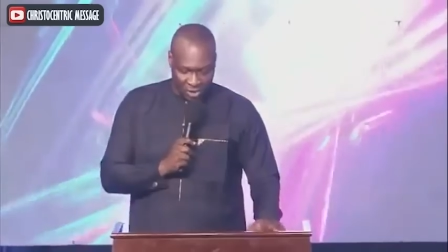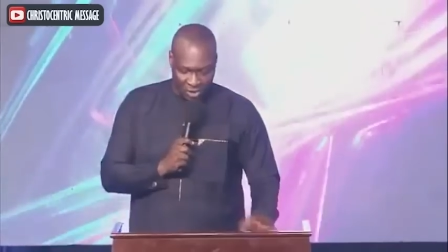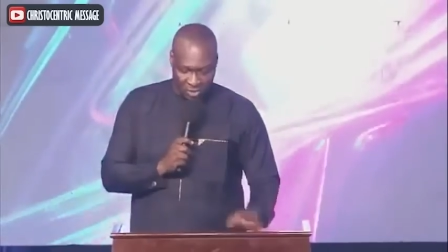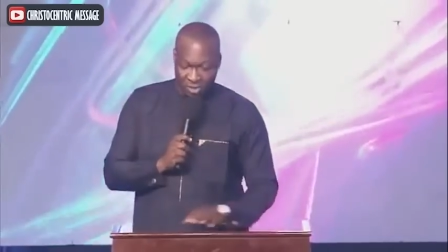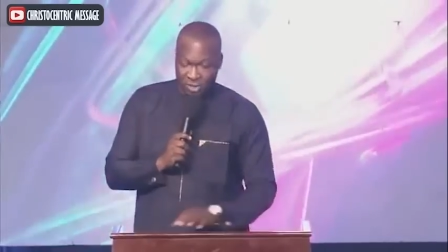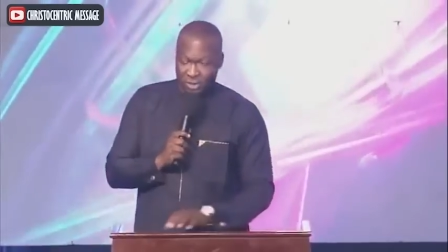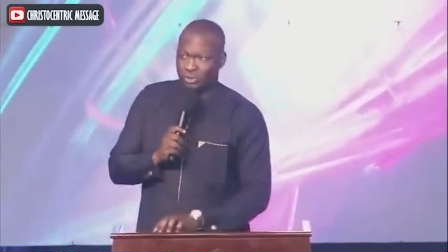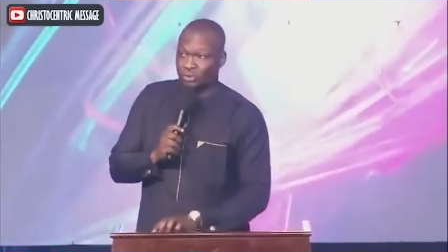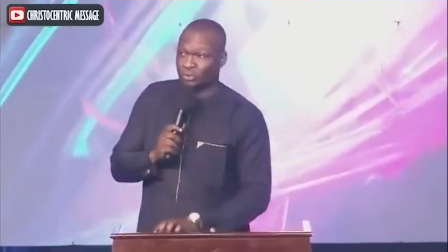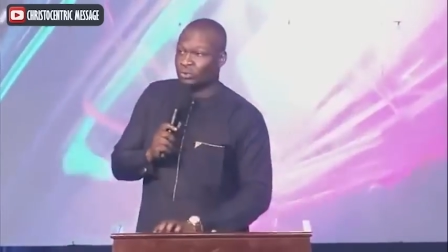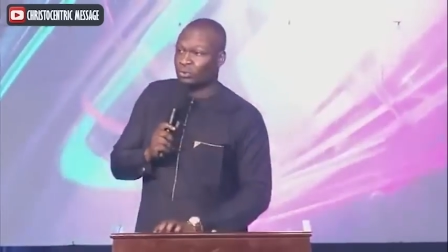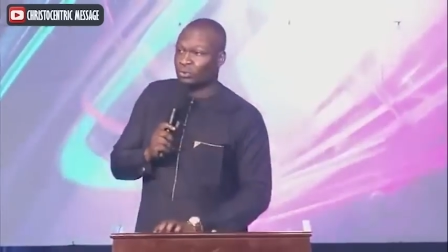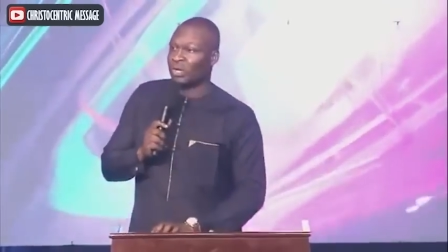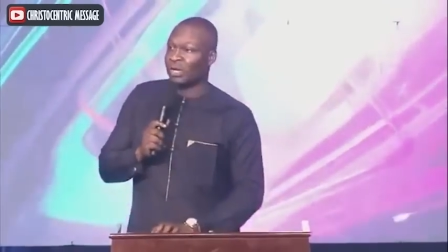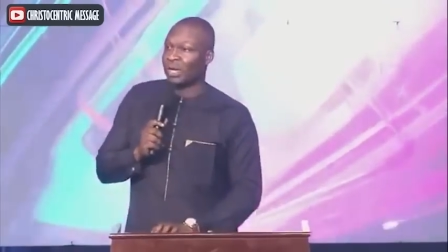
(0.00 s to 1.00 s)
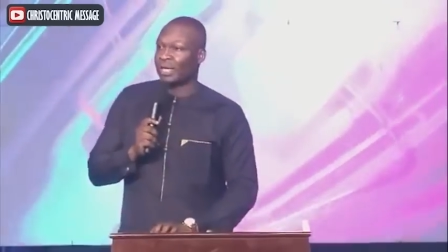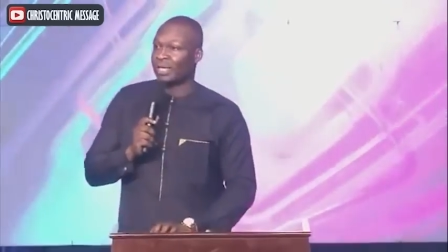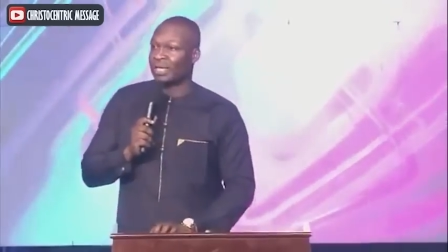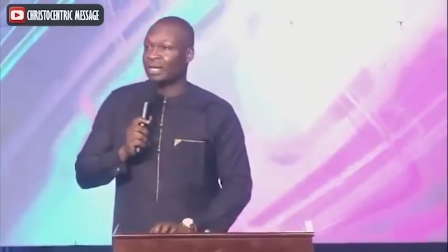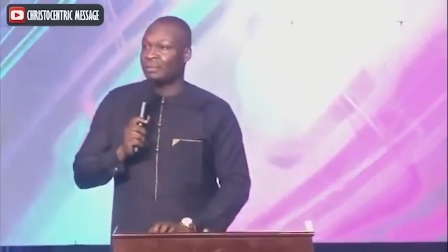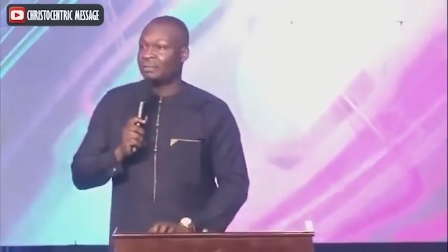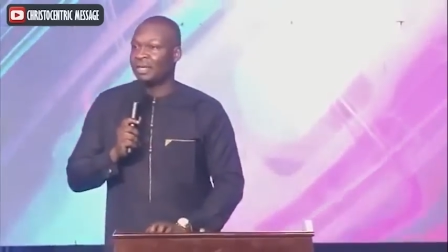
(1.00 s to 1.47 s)
Number two, when I
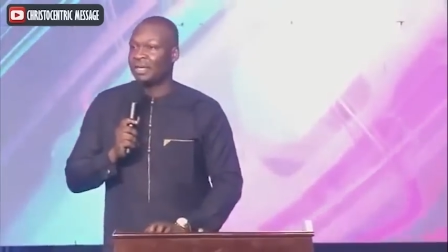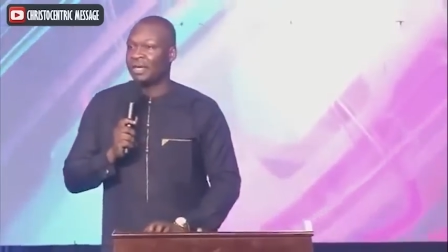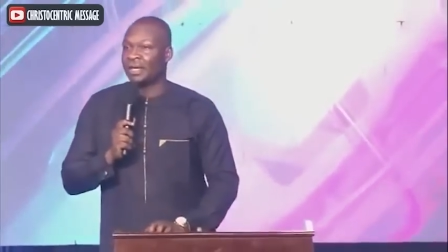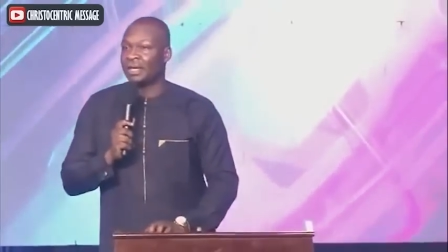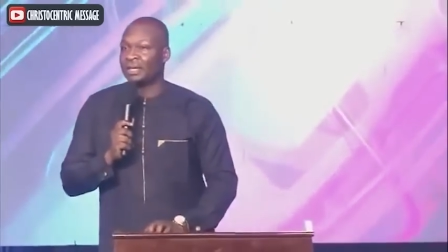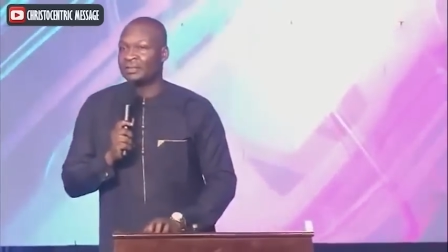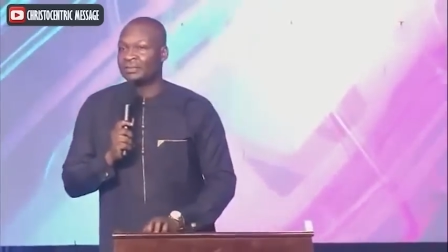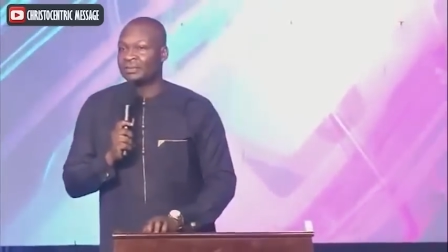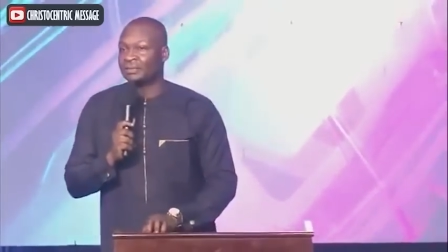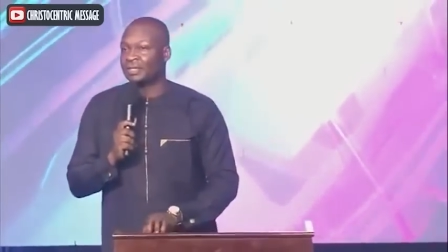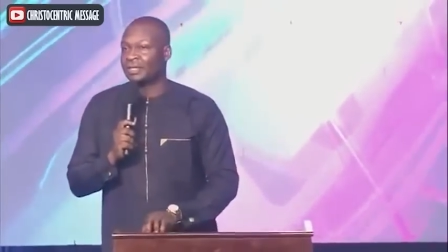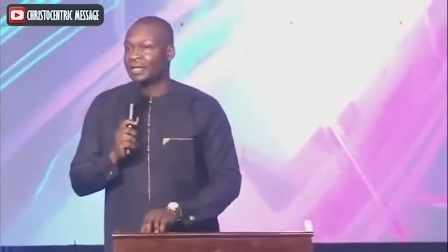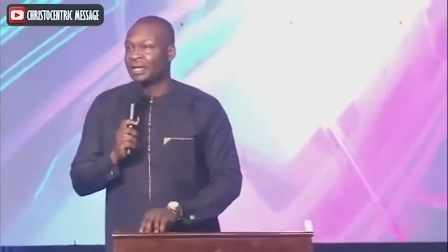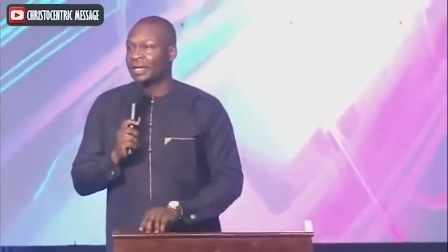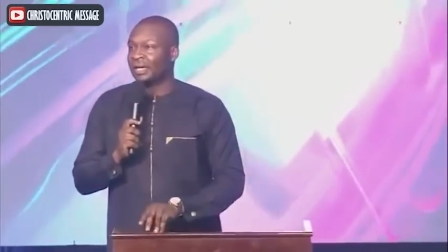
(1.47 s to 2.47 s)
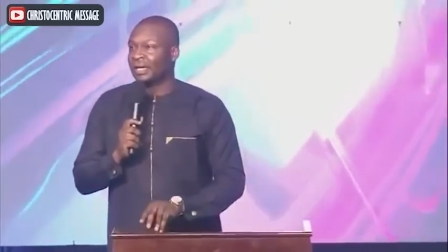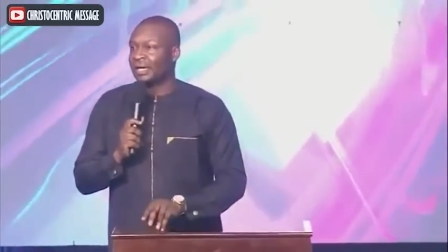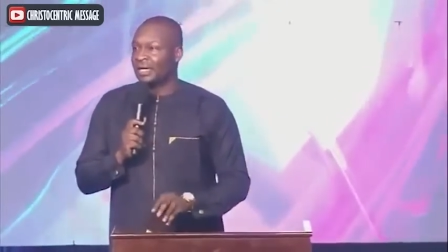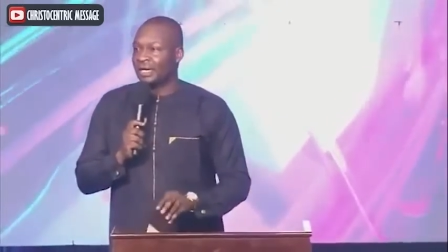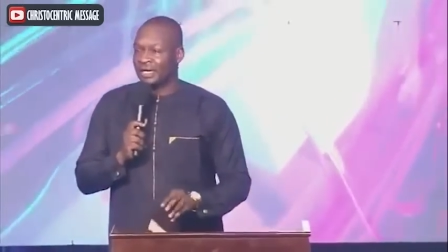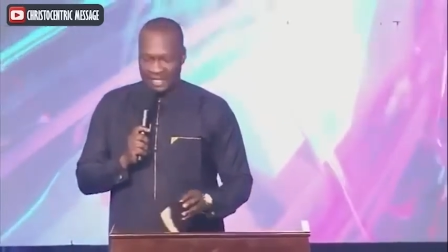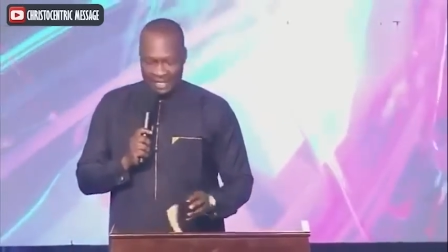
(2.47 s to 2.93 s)
came here,
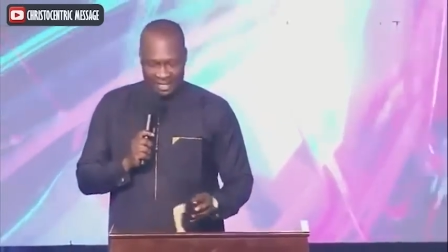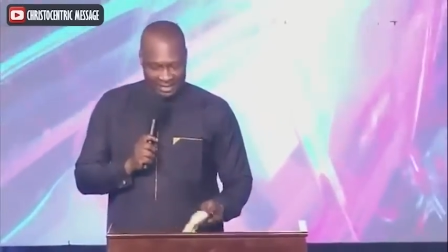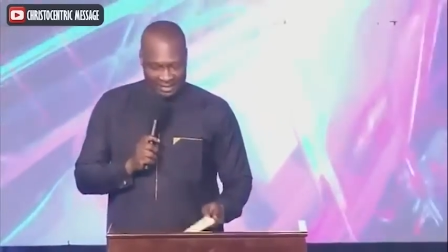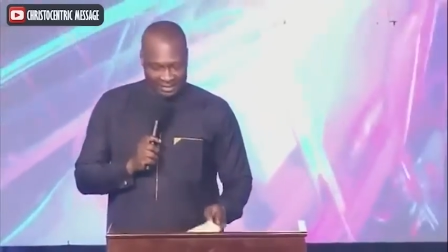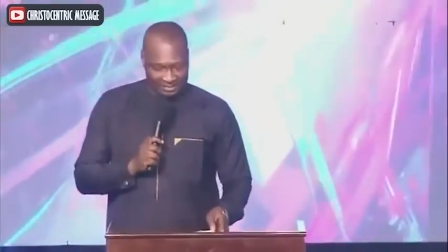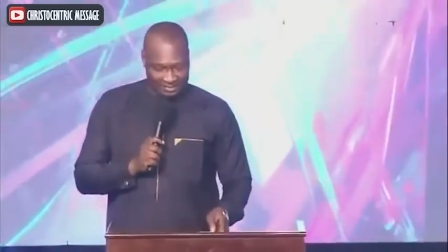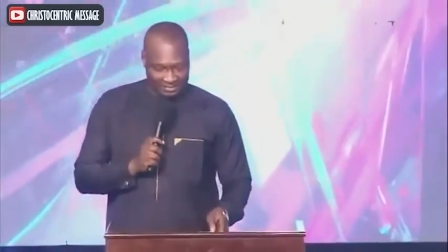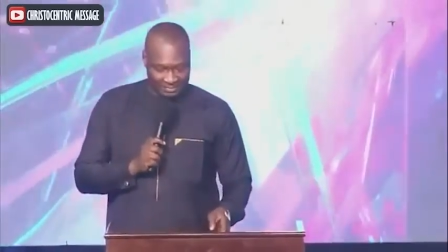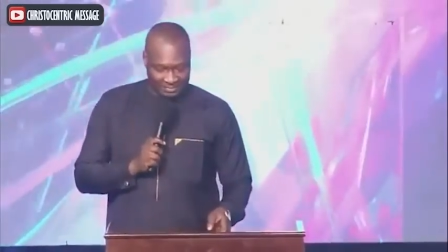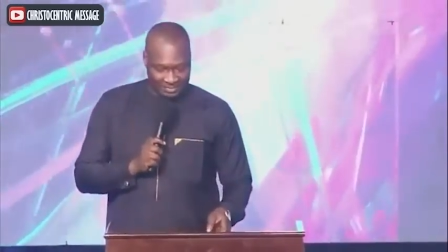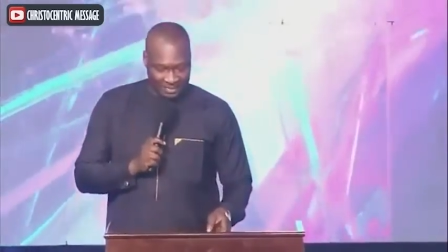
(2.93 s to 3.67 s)
um,